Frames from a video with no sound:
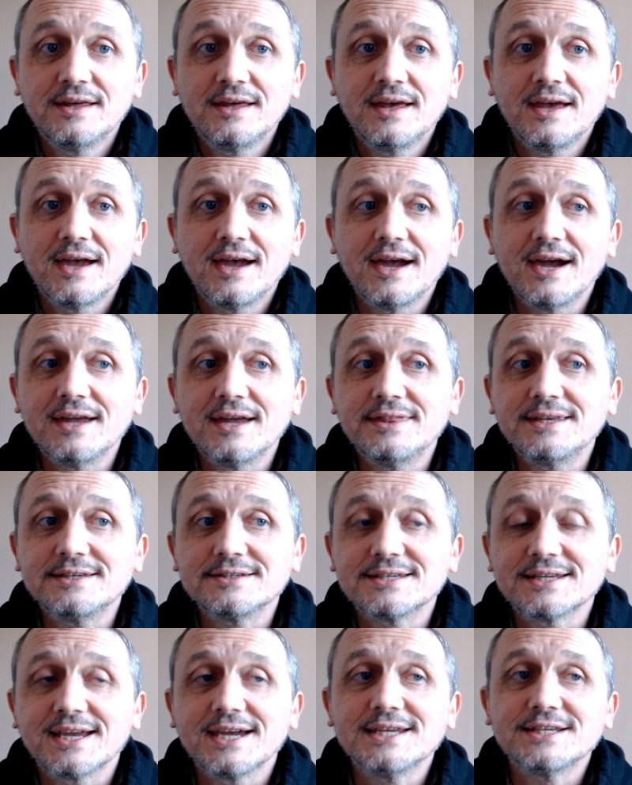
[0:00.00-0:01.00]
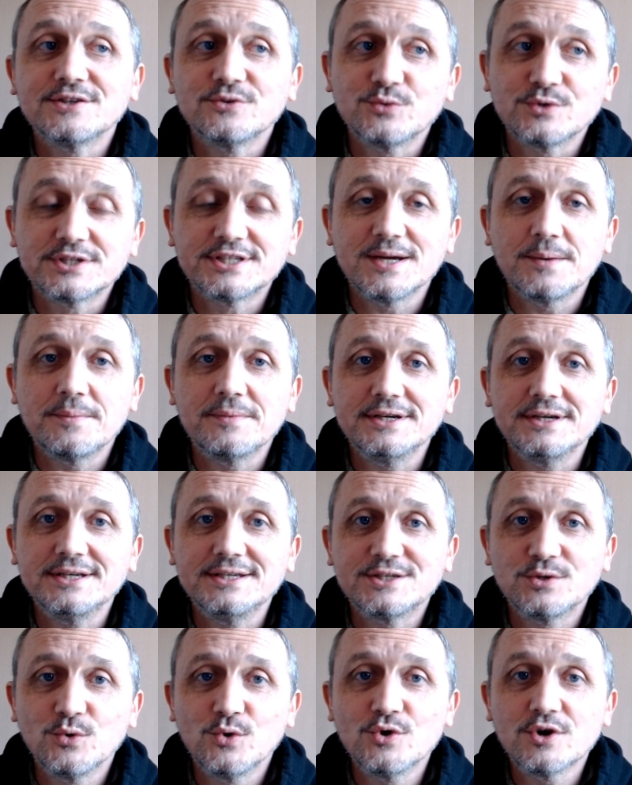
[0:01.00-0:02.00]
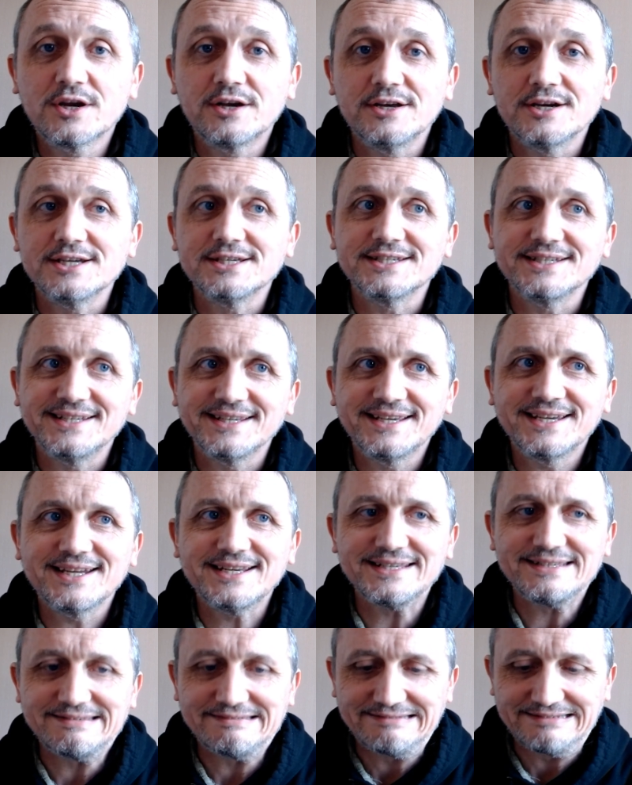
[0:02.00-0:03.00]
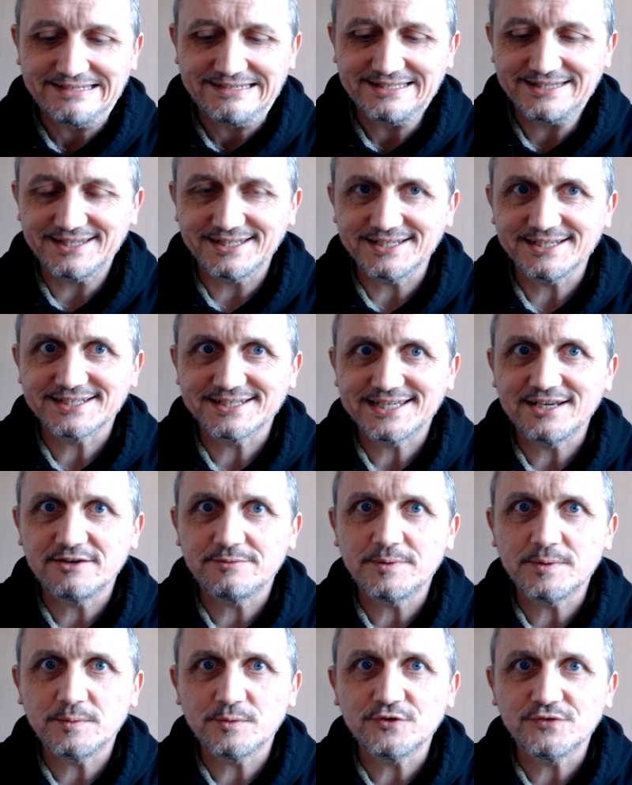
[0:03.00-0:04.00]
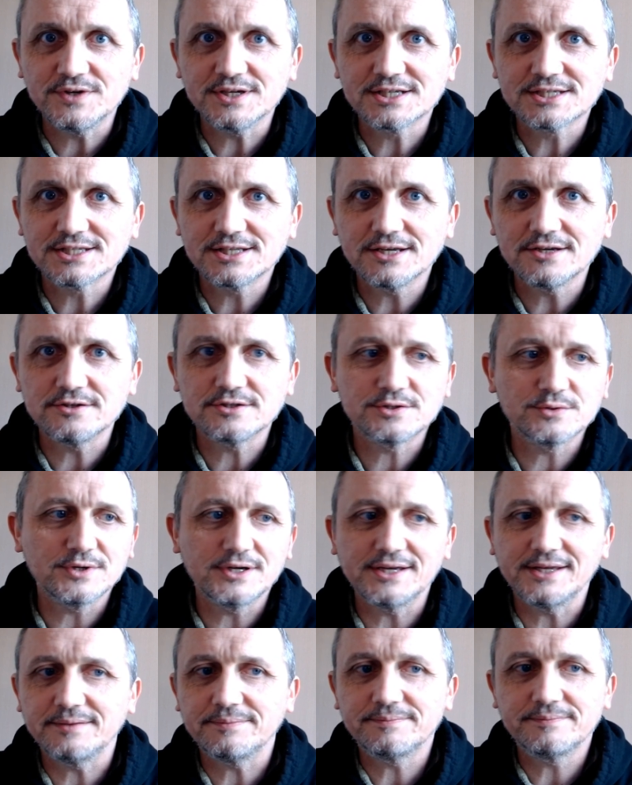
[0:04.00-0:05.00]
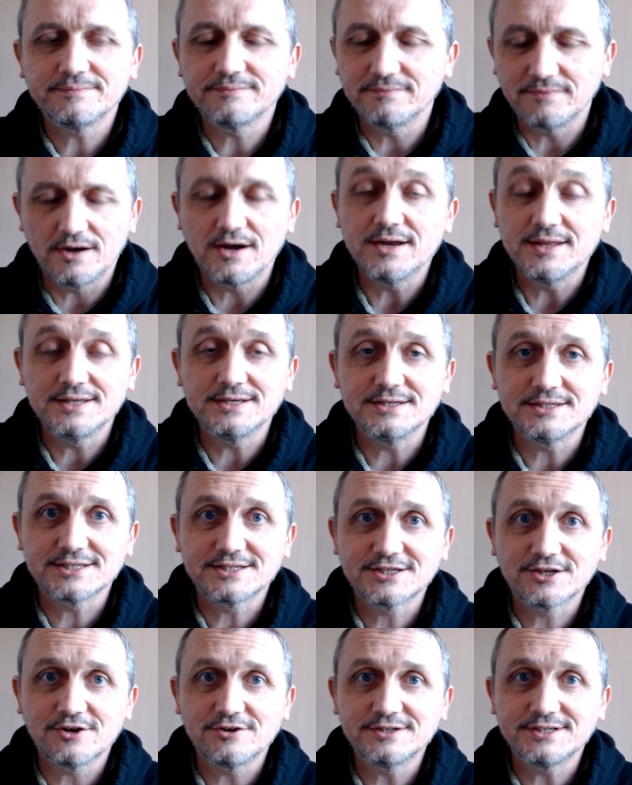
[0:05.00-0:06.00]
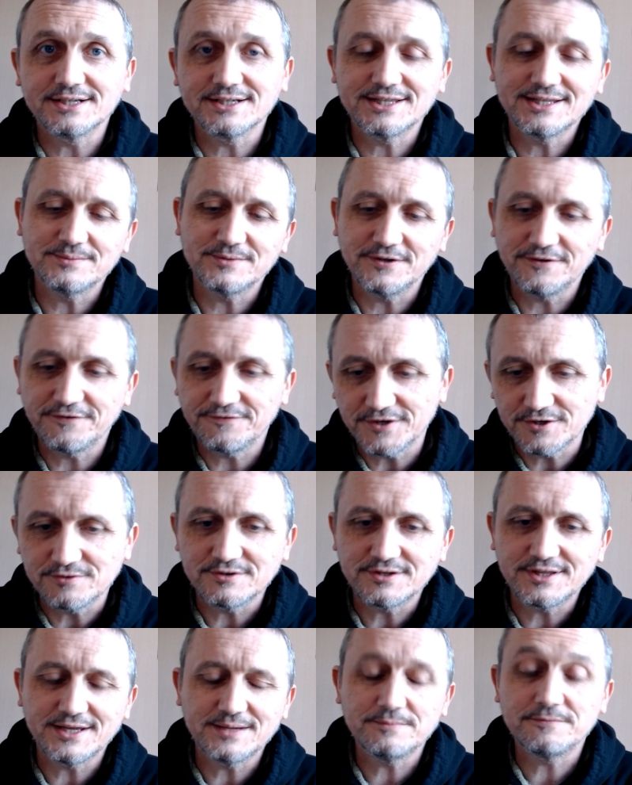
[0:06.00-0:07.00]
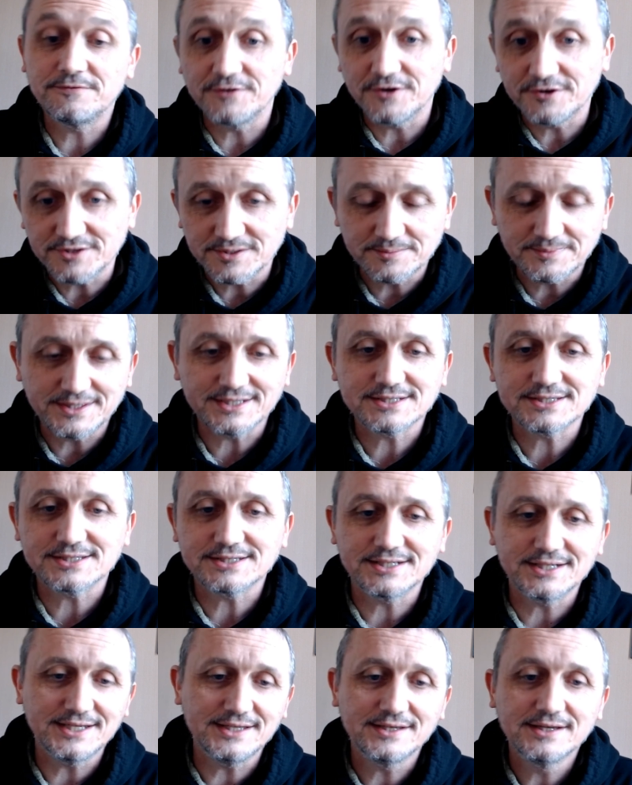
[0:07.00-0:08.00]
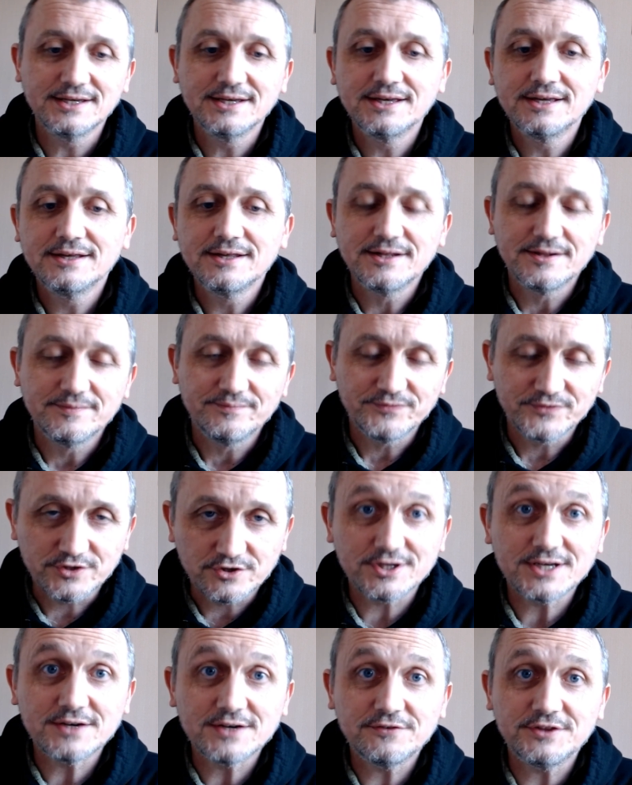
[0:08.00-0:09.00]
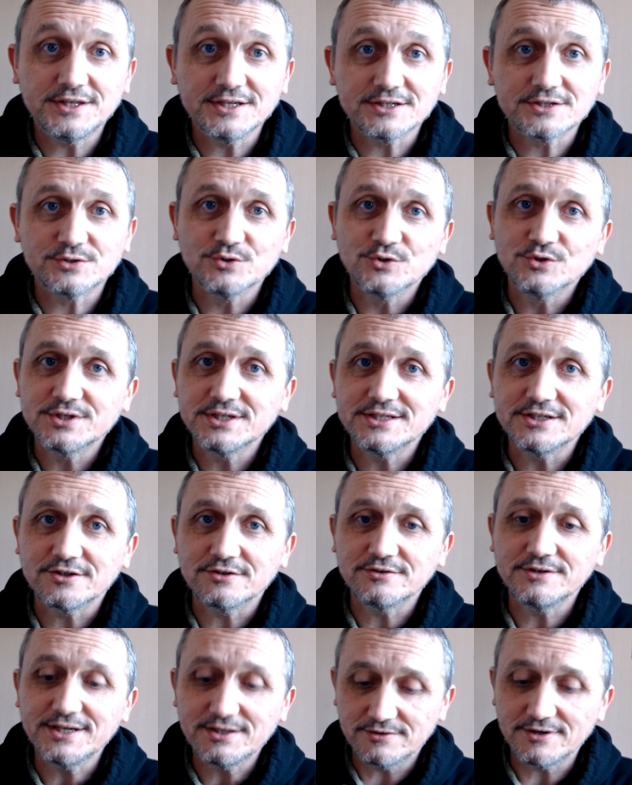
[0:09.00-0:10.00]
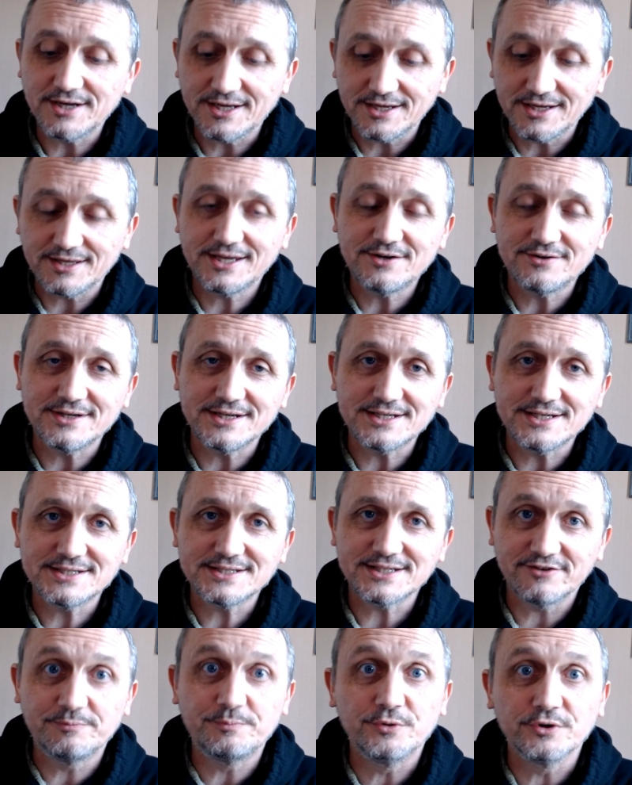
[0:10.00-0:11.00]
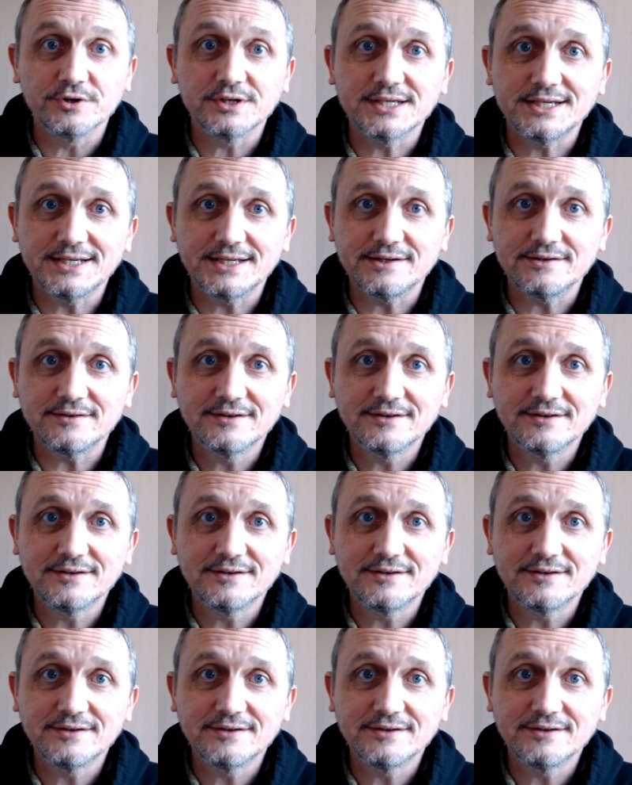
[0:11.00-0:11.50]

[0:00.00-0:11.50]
And then there's a case of, well, someone needs to organise it. And again, things seem to be moving slow. So I then just contacted them. I phoned them the next day, got everything sorted, agreed, right, here it is, I've booked it now.